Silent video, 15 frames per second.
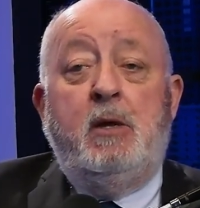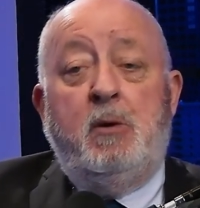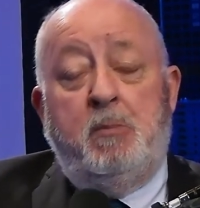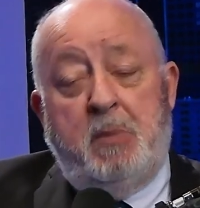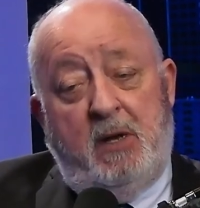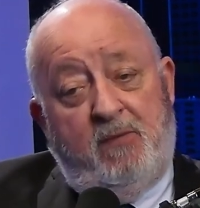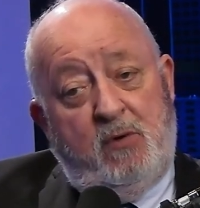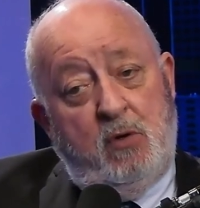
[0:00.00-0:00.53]

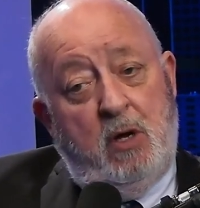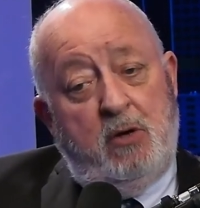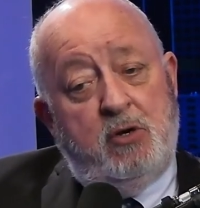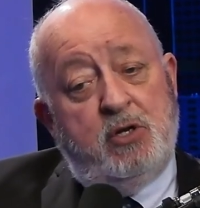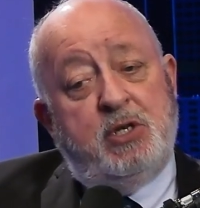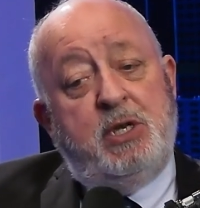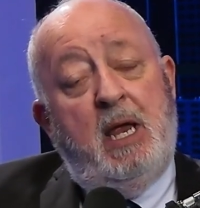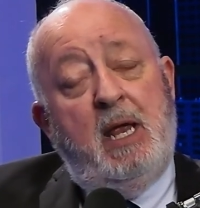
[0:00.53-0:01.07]
But if you
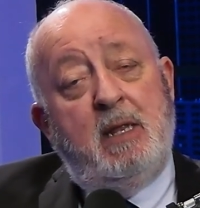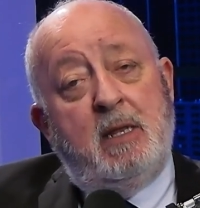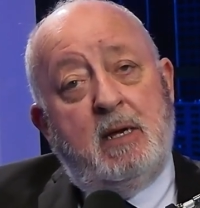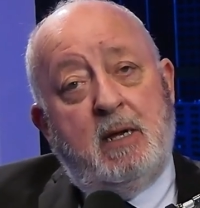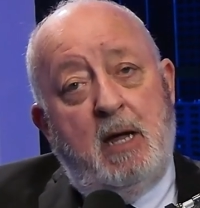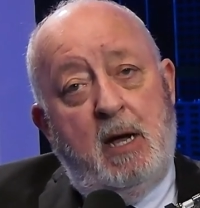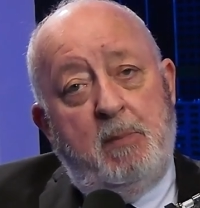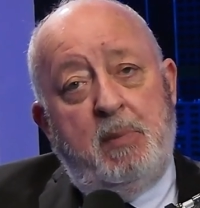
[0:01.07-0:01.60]
understand the
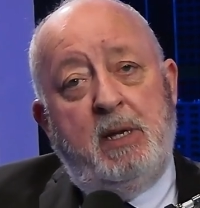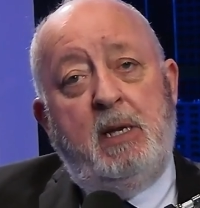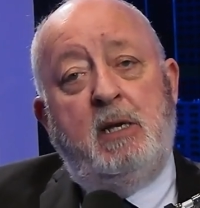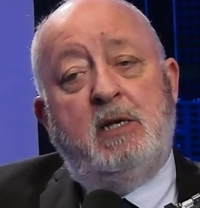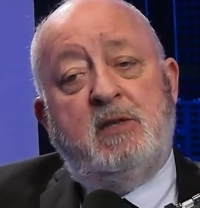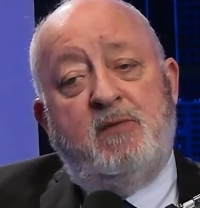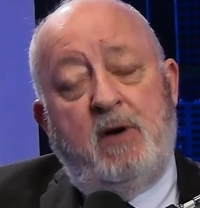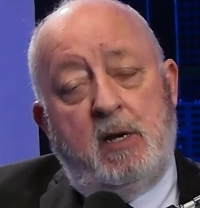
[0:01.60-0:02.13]
company and
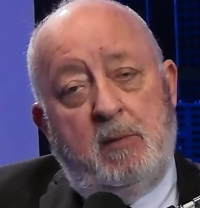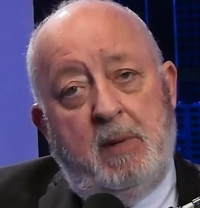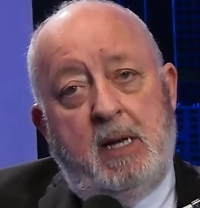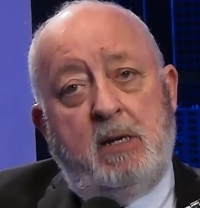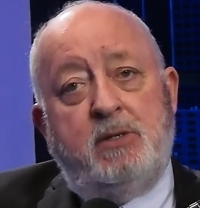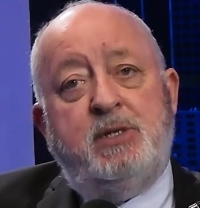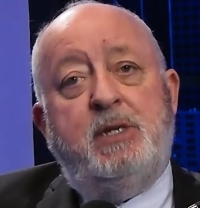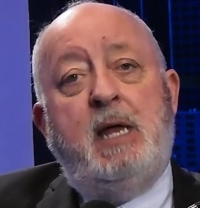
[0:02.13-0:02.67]
its
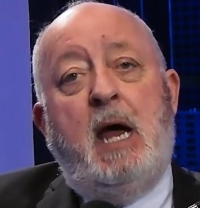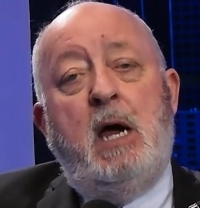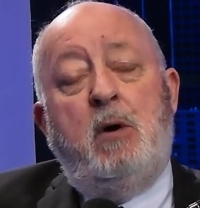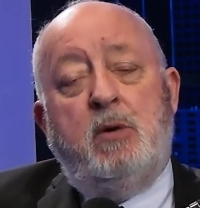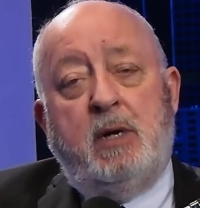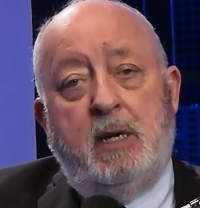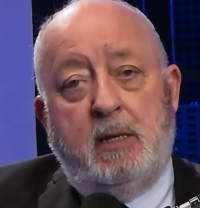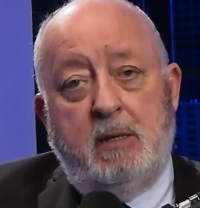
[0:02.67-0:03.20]
fundamentals and how
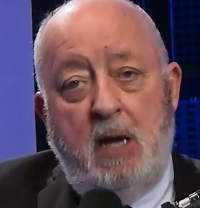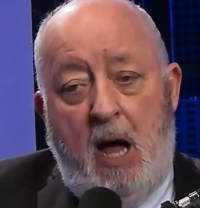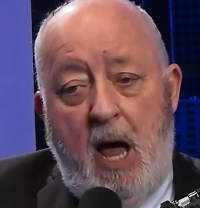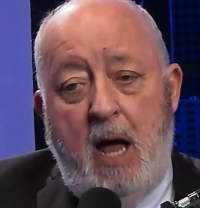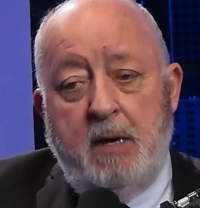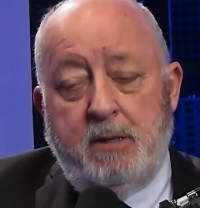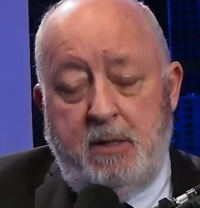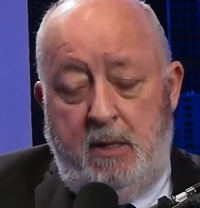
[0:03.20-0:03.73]
it could
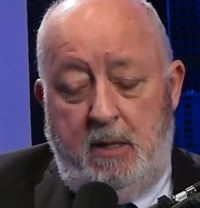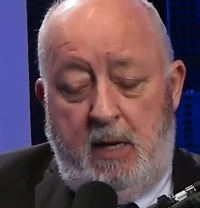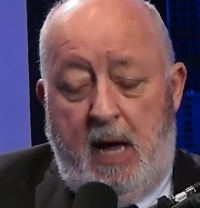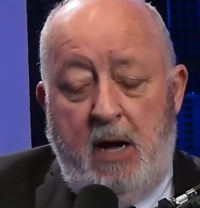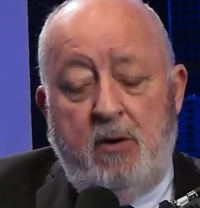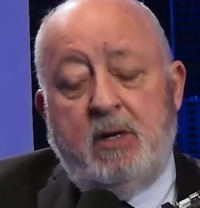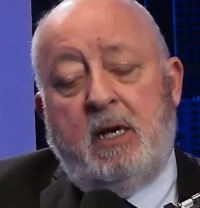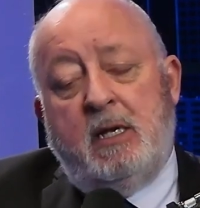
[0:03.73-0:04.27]
not,
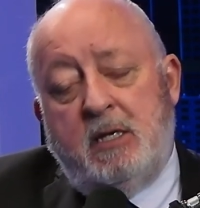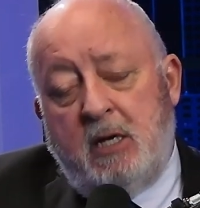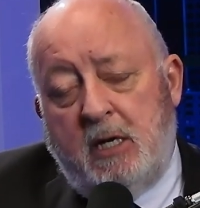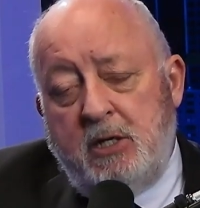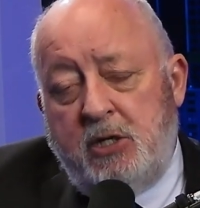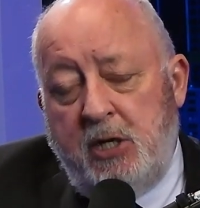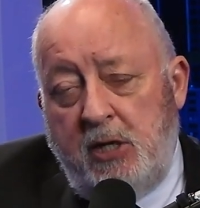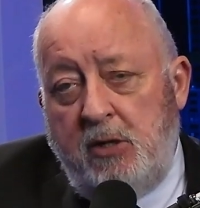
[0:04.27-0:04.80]
how it could
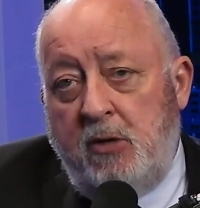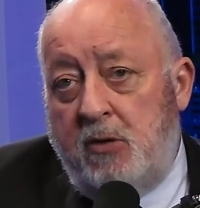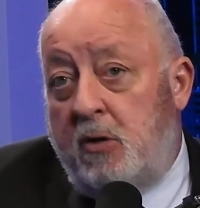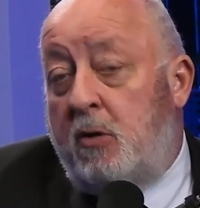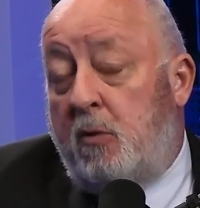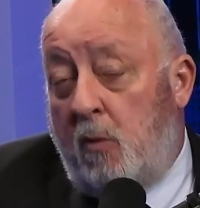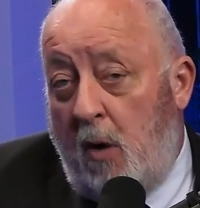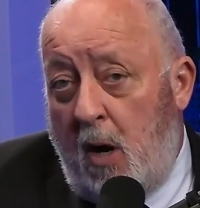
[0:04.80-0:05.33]
continue to
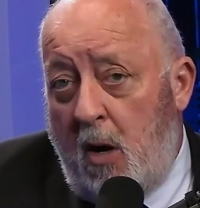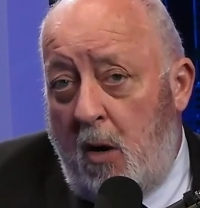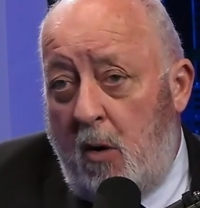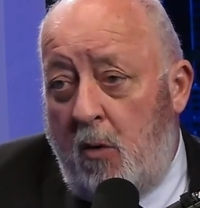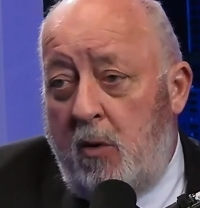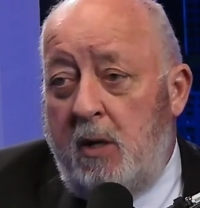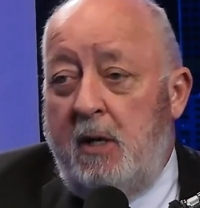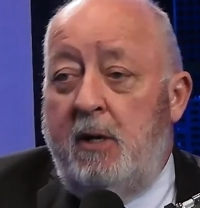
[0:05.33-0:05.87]

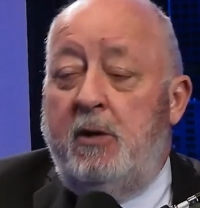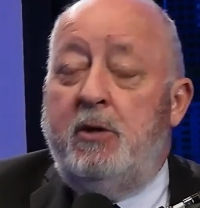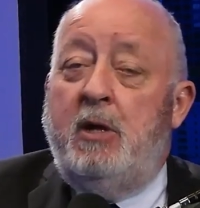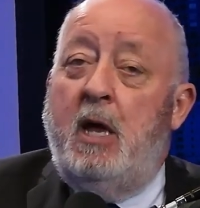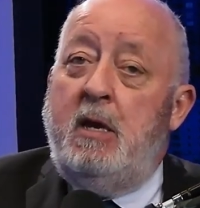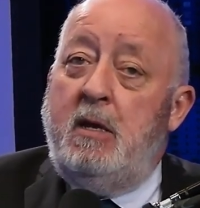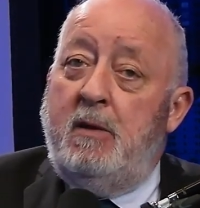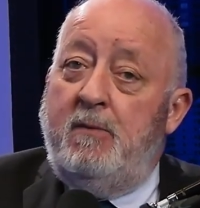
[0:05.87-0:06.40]
grow,
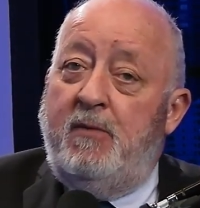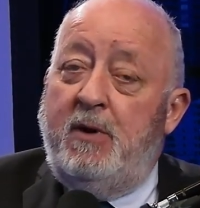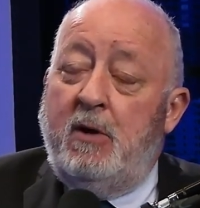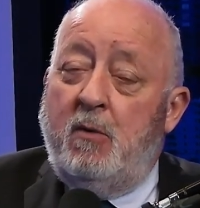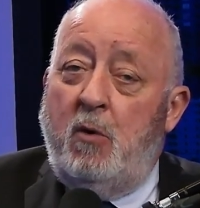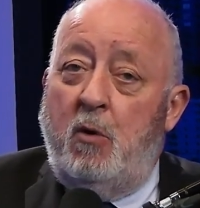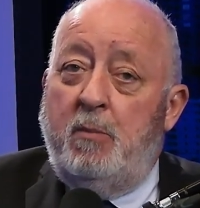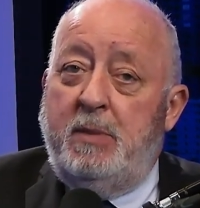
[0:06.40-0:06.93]
then the
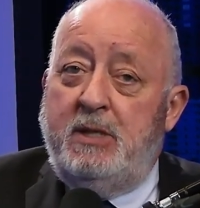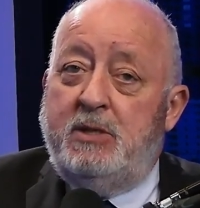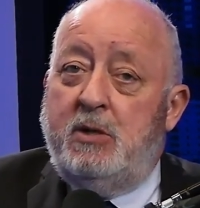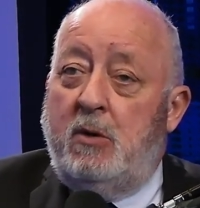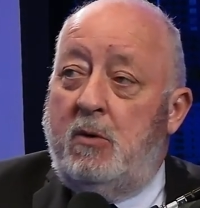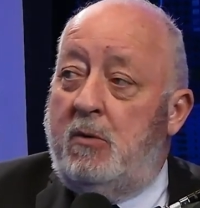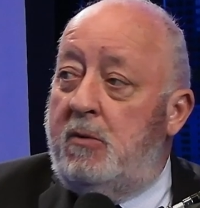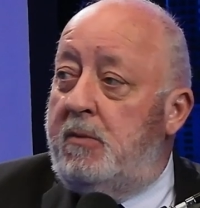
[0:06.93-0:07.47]
fear won't be
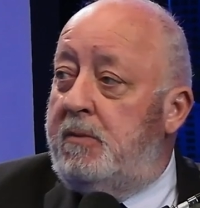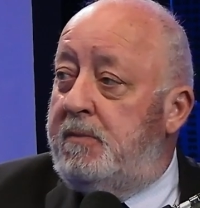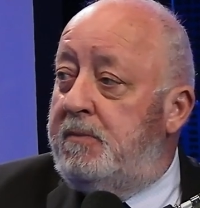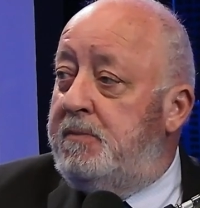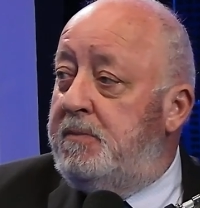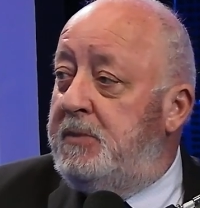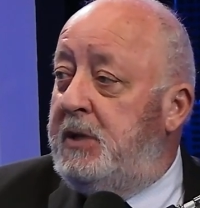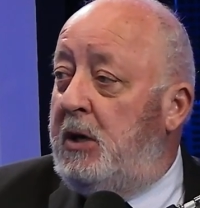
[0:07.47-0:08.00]
so,
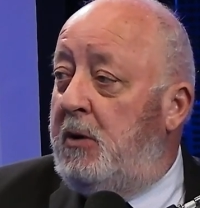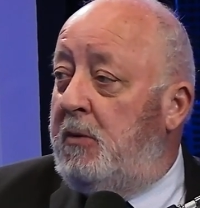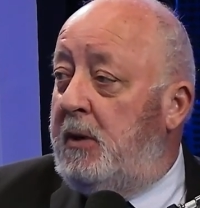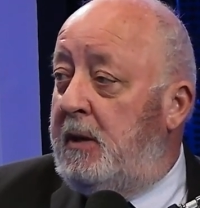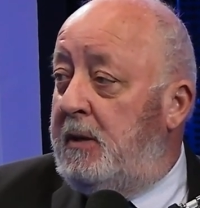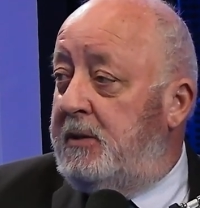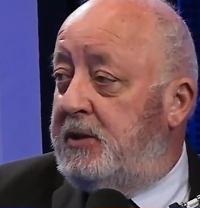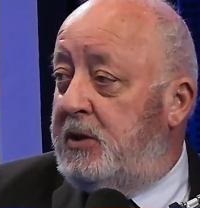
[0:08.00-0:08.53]
you know,
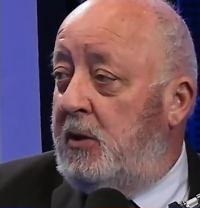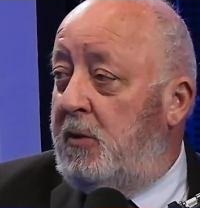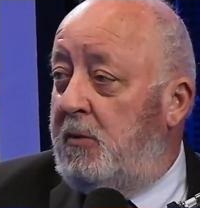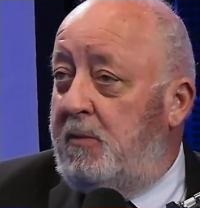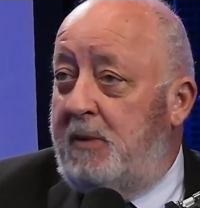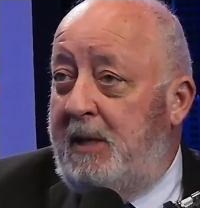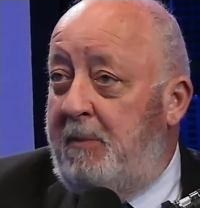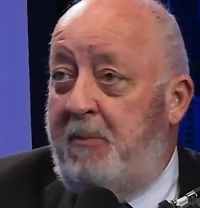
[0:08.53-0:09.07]

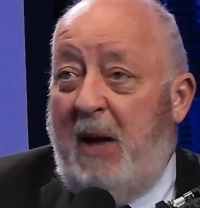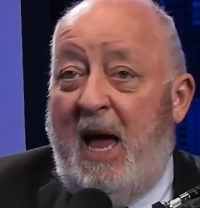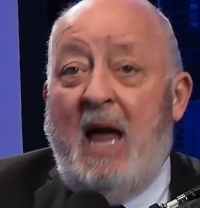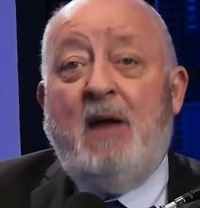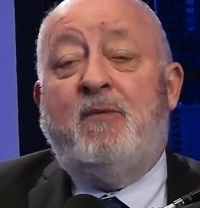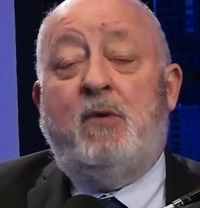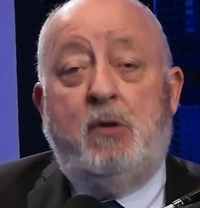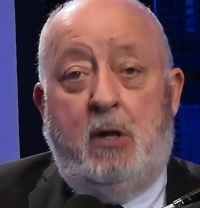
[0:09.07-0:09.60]
so
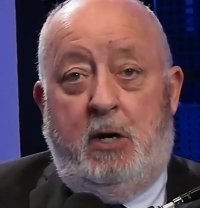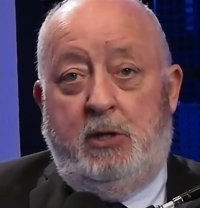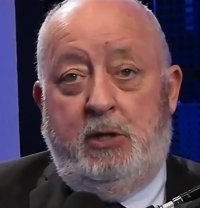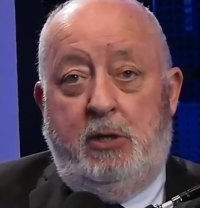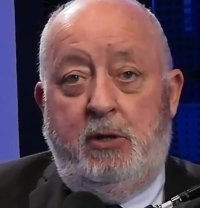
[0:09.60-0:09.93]
impactful on you.